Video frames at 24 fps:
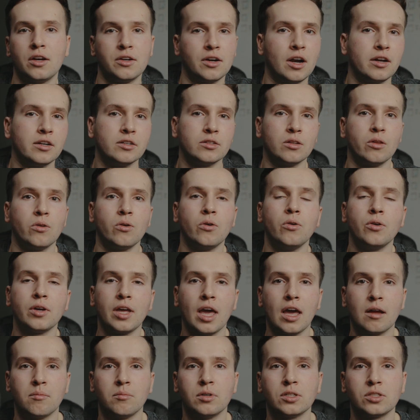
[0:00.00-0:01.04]
or at your local
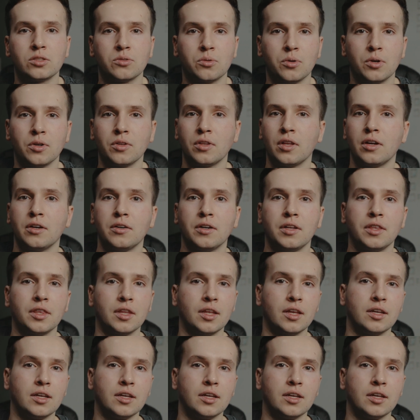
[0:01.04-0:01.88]
camera store that are in the